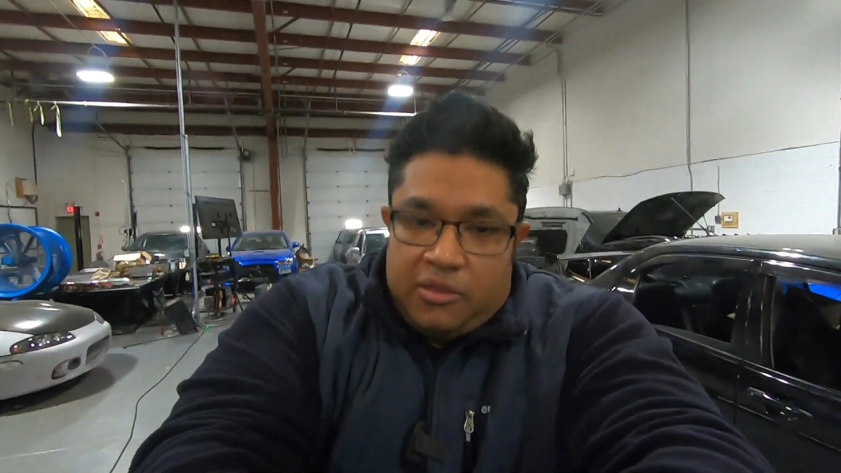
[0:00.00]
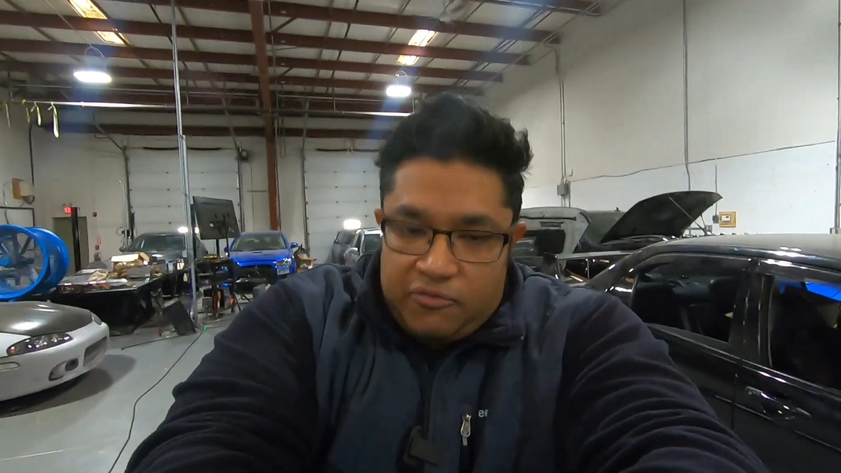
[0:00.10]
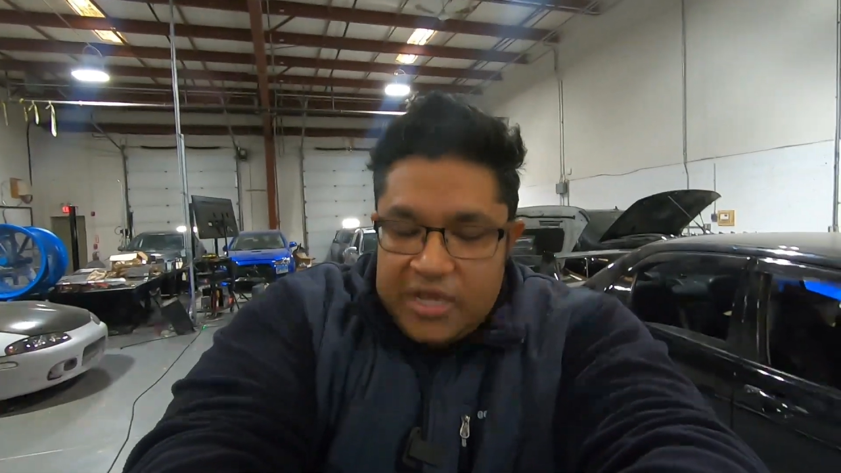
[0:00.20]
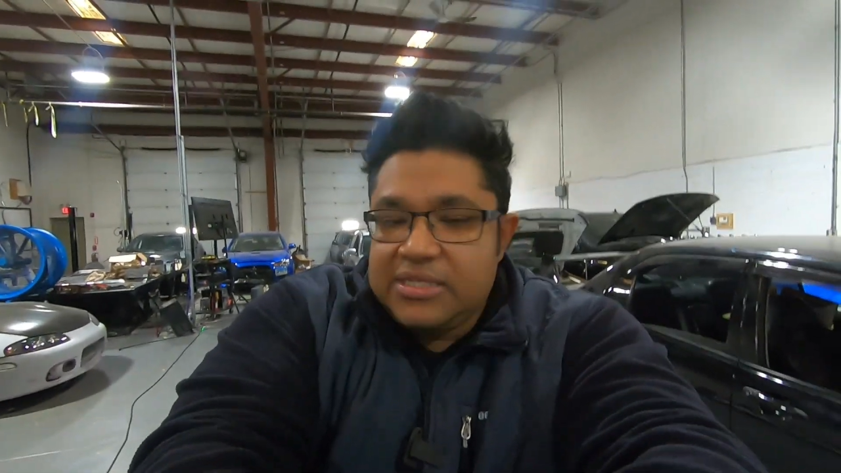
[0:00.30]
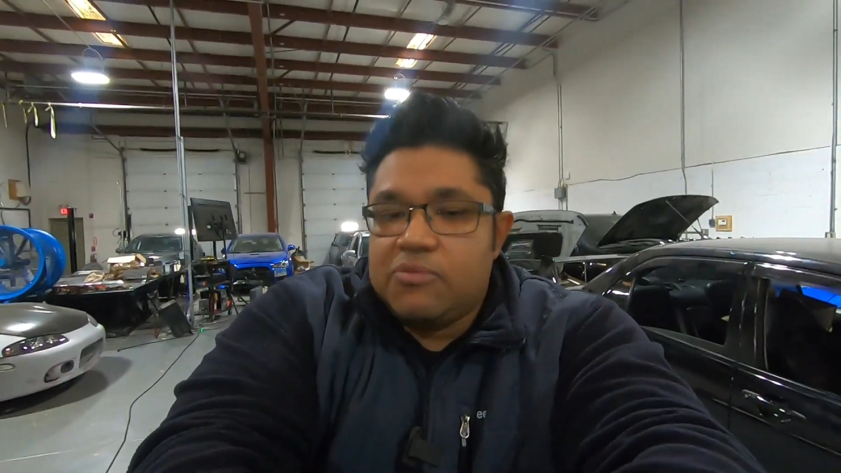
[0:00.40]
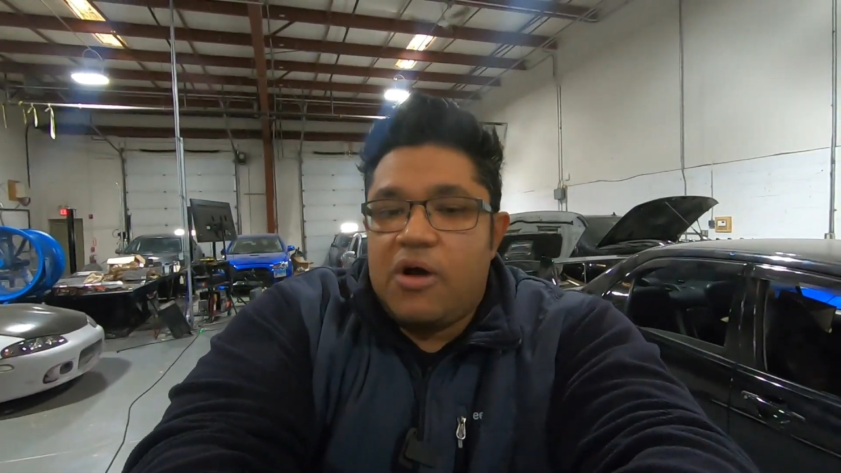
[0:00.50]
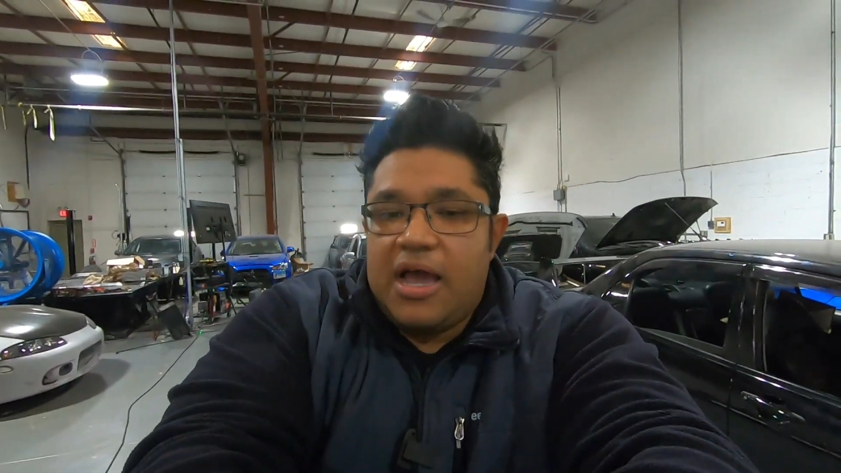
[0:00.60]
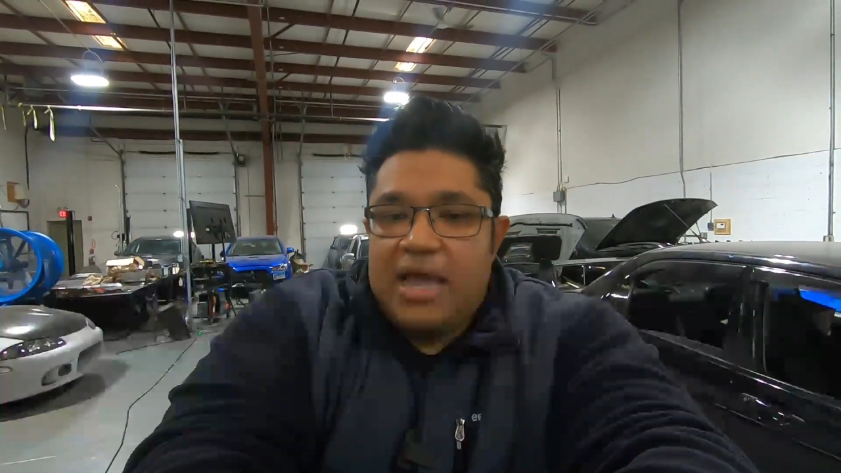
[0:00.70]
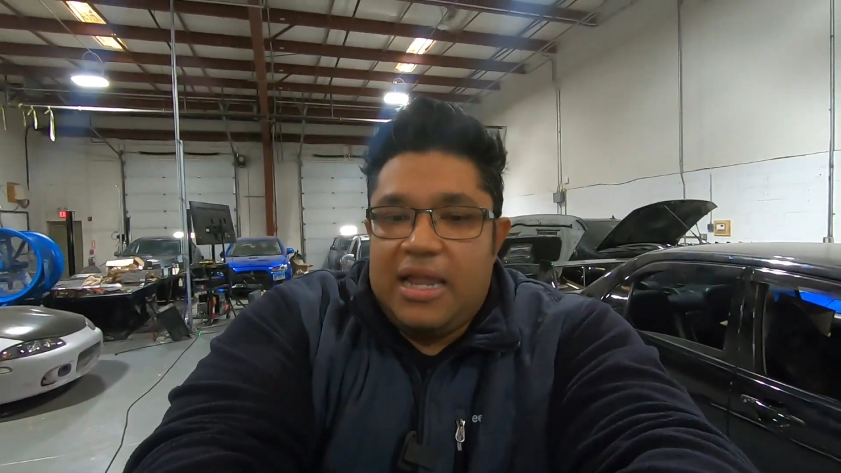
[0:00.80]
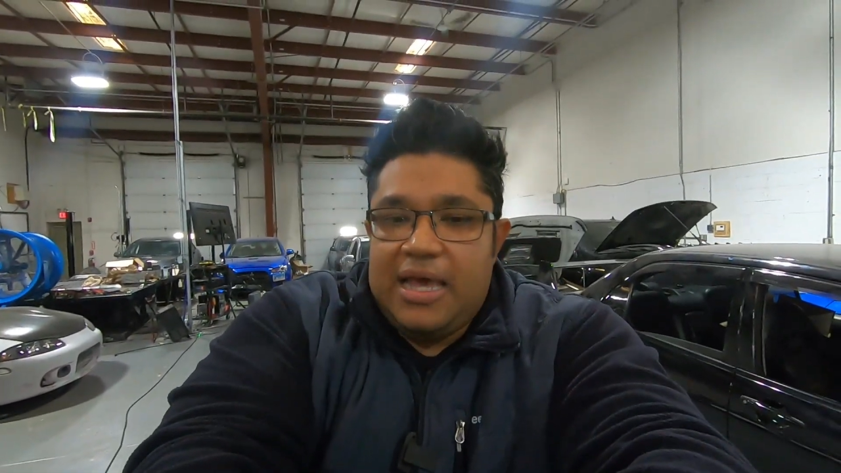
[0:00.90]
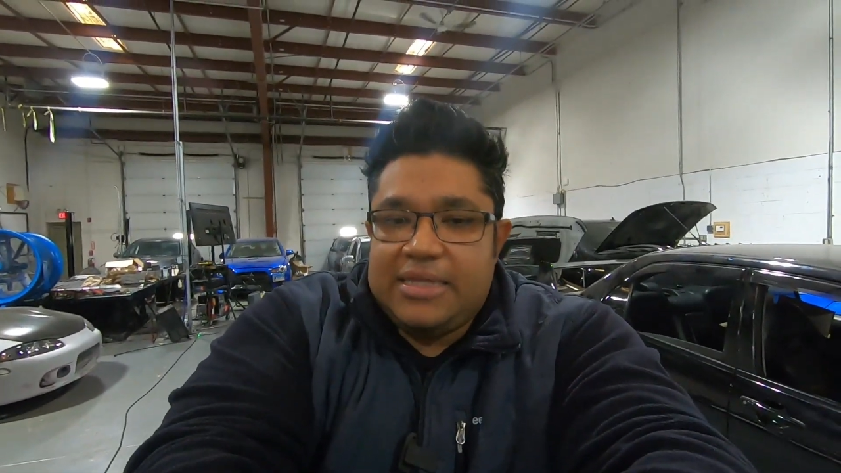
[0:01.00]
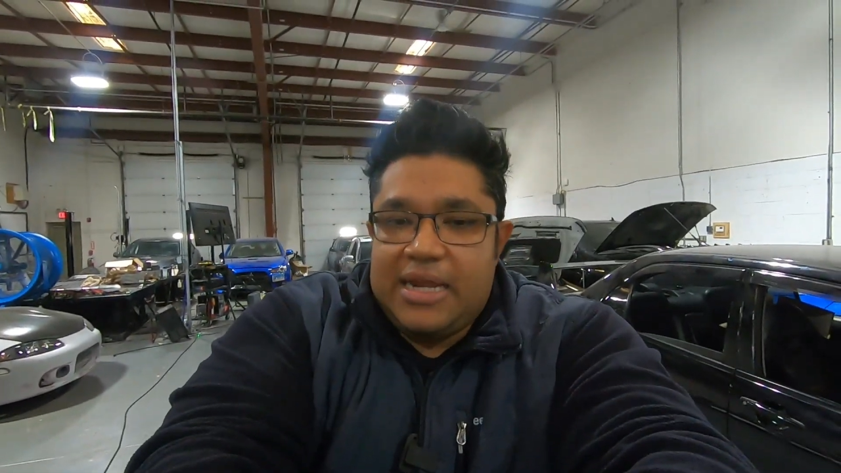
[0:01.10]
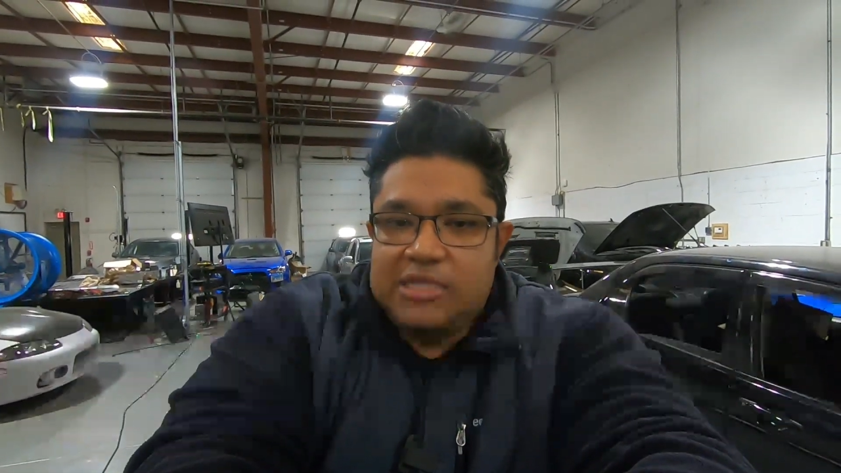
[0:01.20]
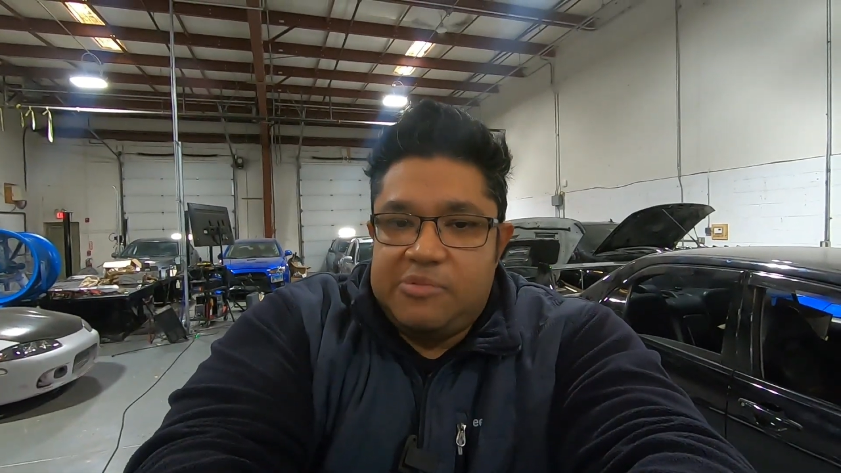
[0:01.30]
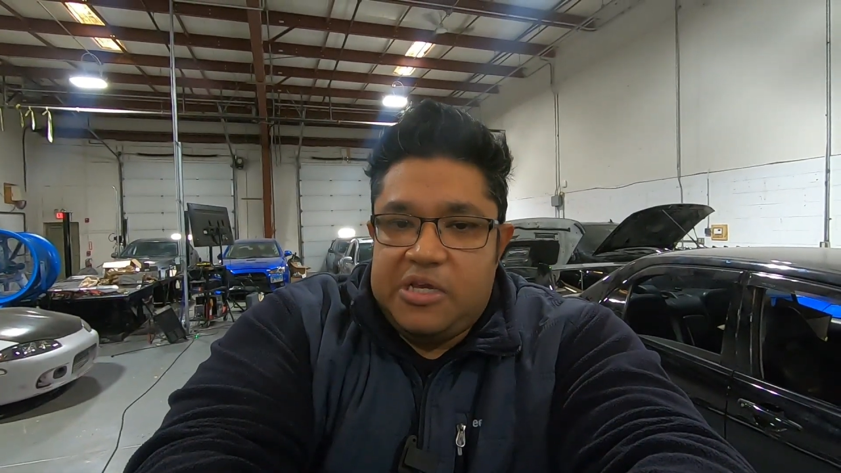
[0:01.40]
The reason why I like
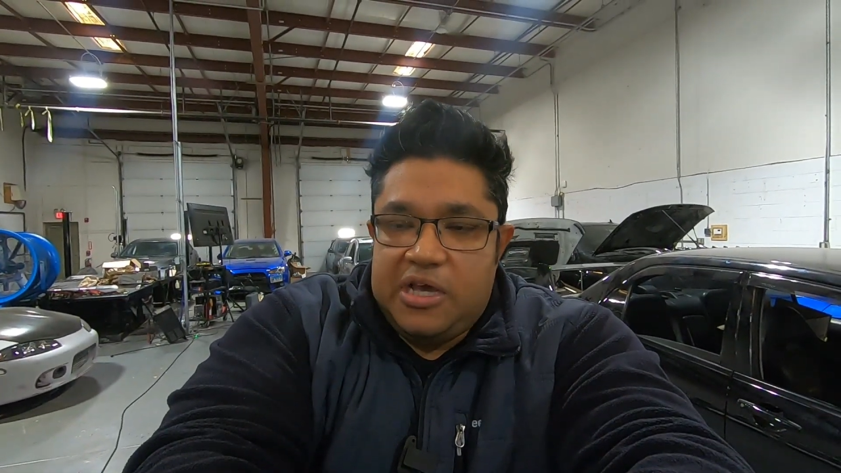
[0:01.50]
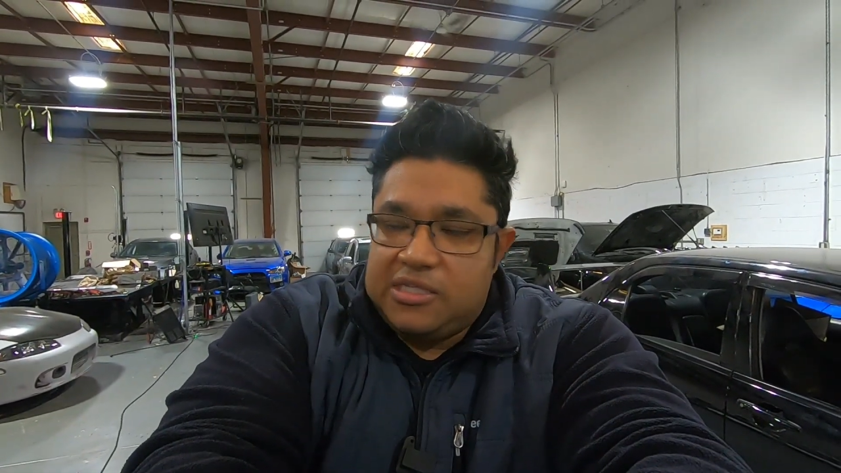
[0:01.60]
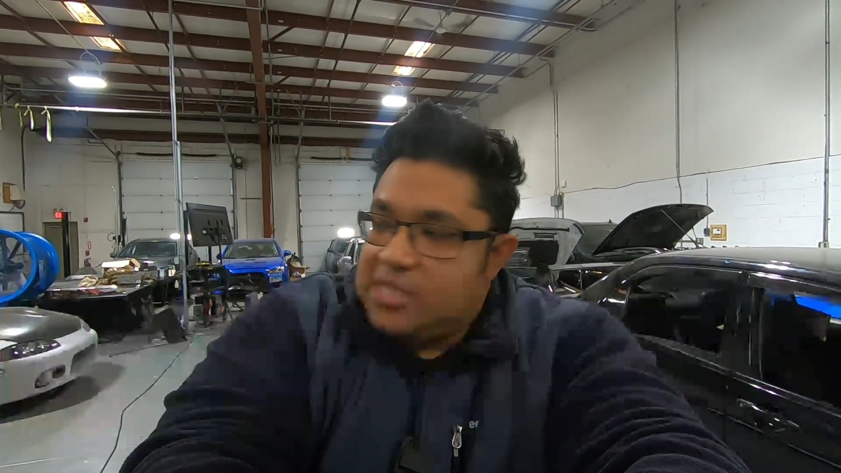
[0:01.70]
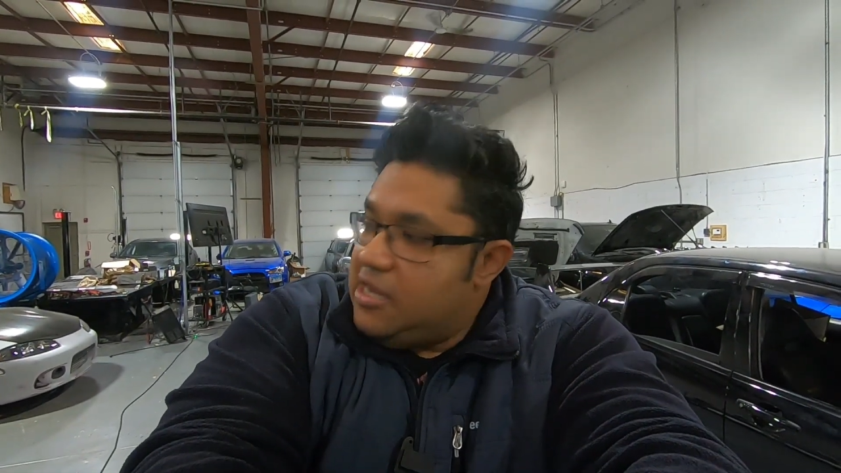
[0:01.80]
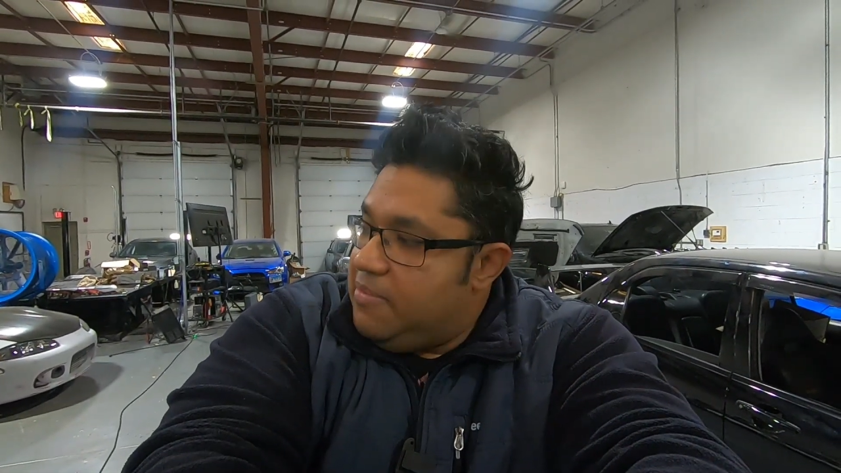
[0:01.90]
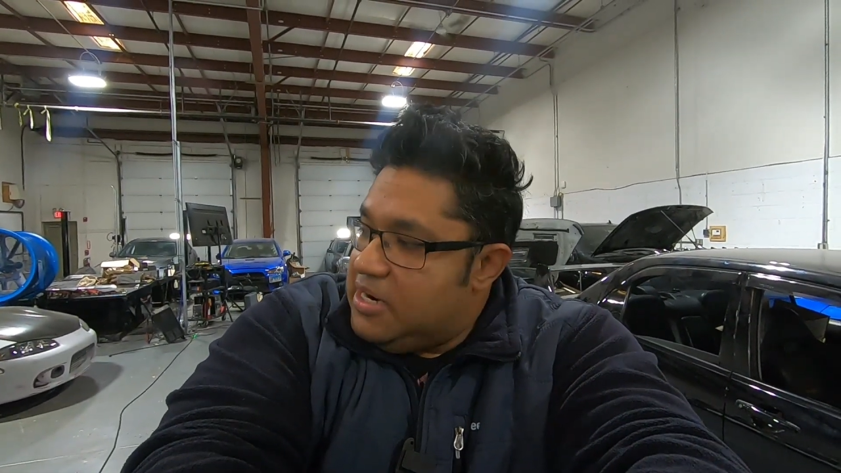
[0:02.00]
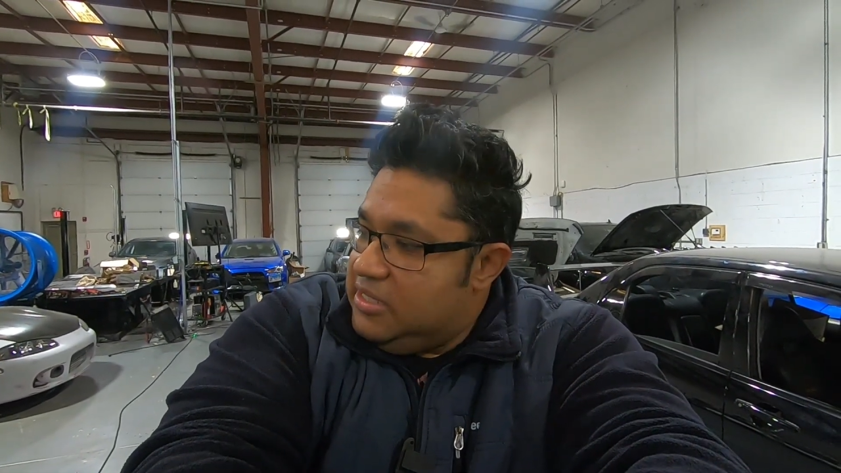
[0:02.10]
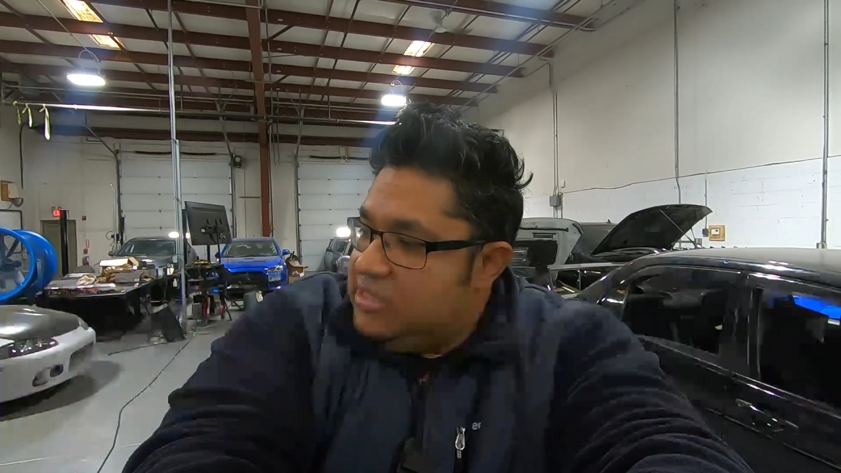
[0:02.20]
that is because think about it,